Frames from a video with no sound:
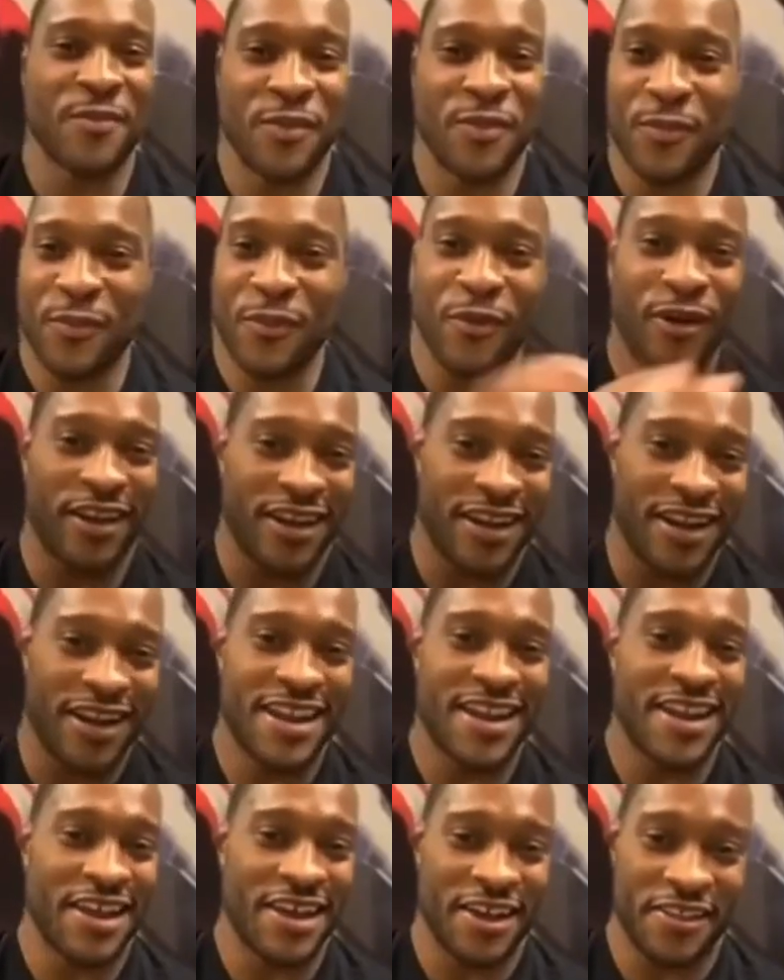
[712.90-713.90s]
more than
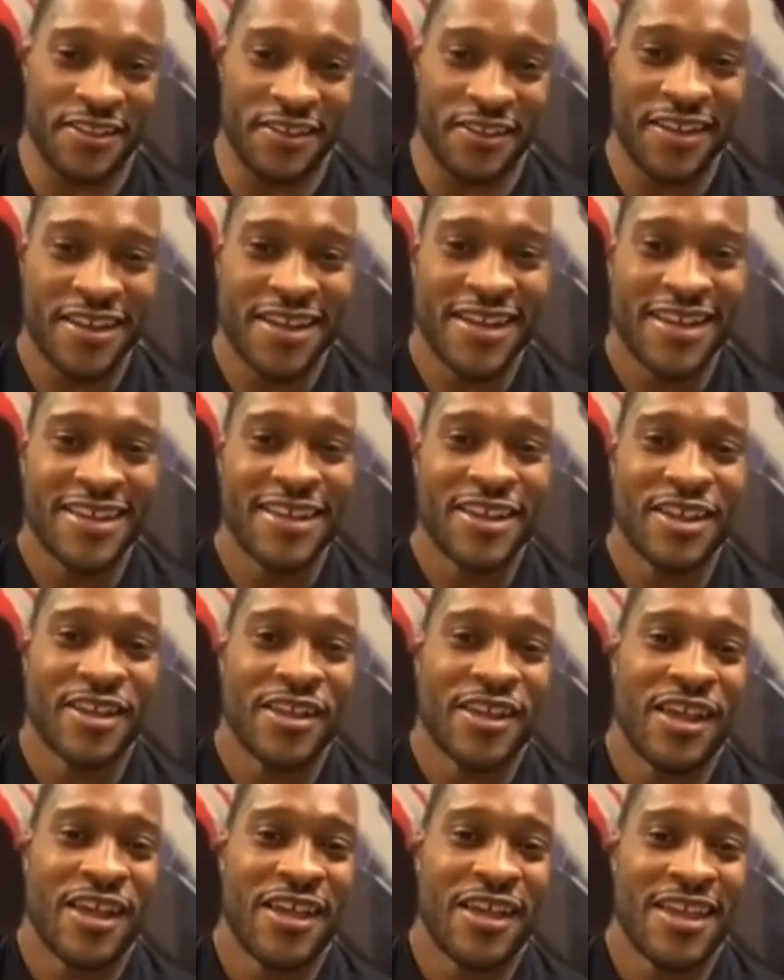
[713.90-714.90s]
any other.
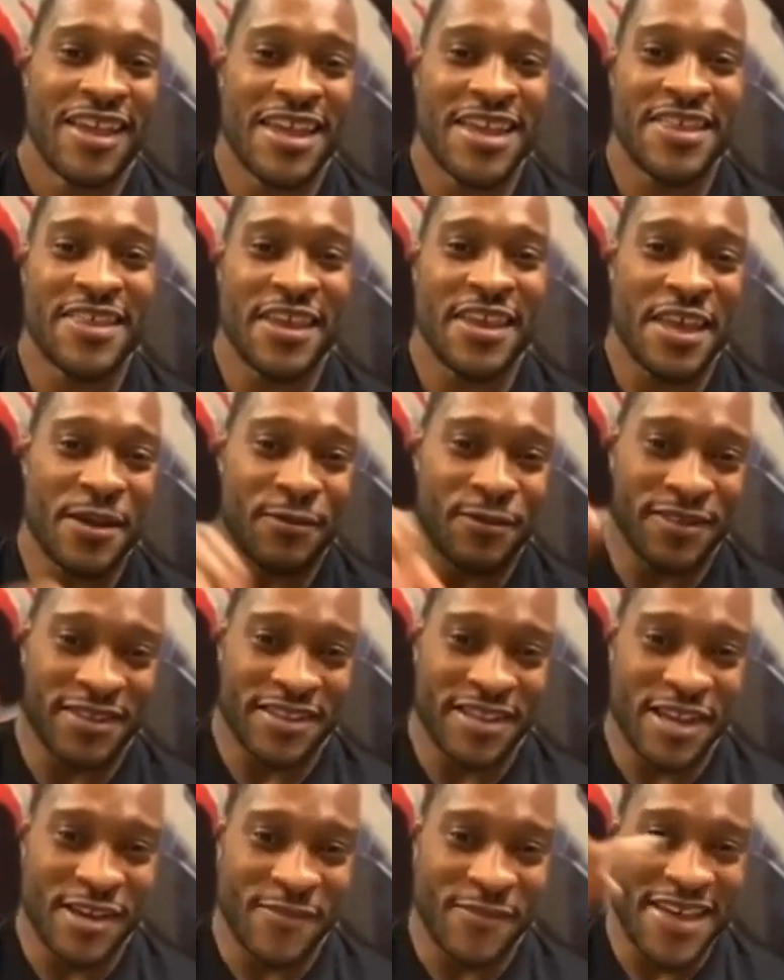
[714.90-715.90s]
Either it was
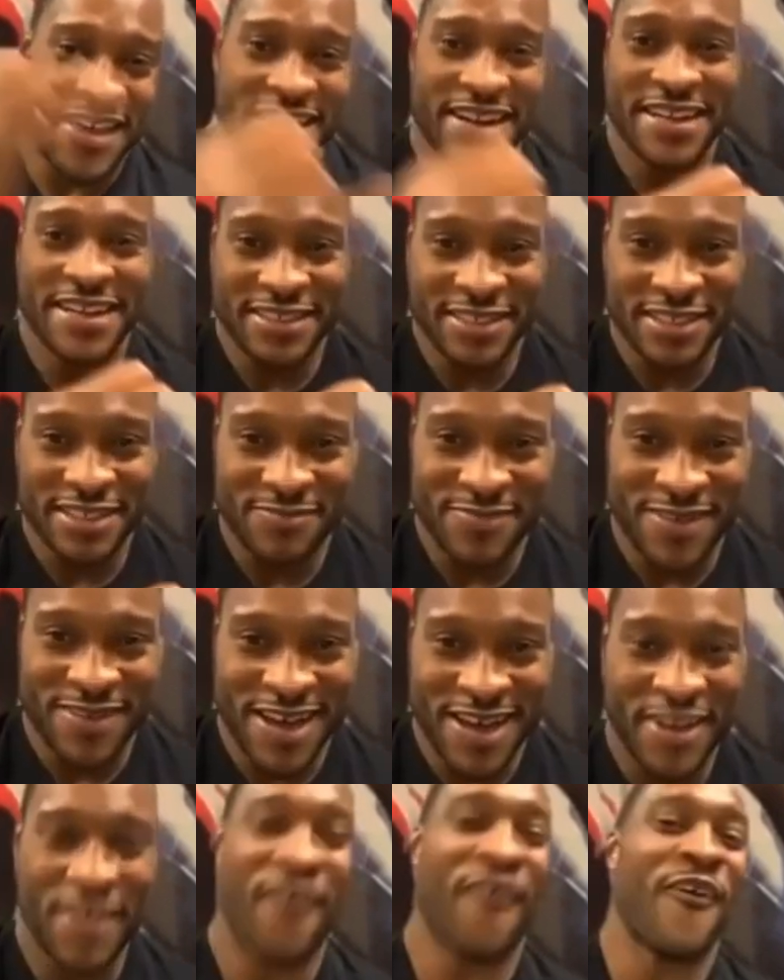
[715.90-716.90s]
them hitting
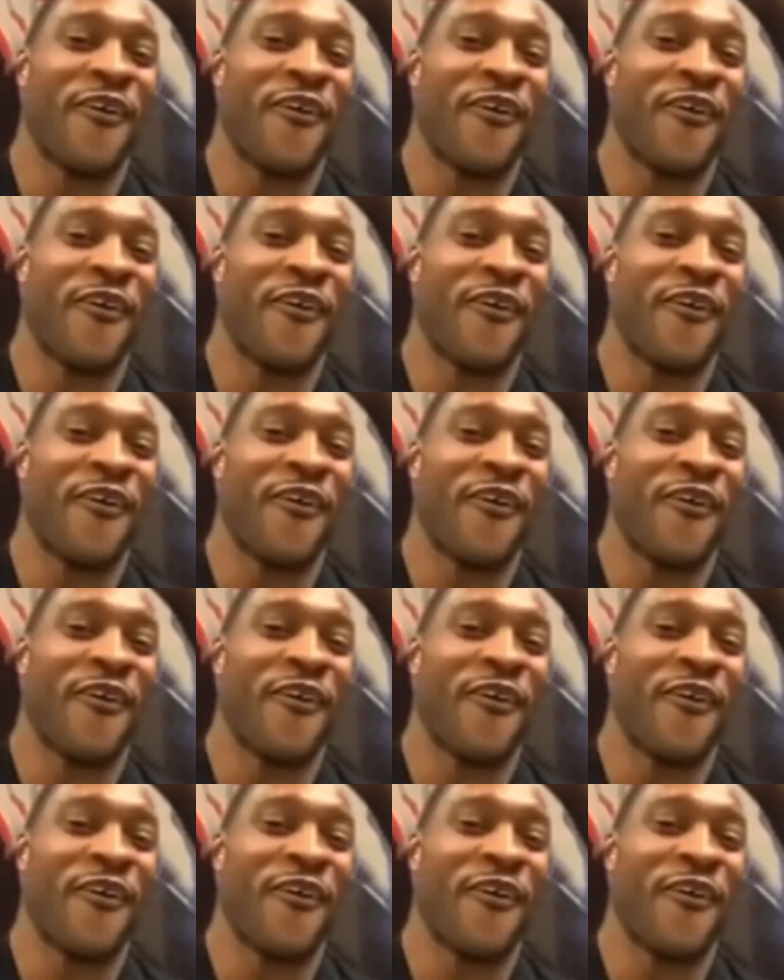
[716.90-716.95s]
somebody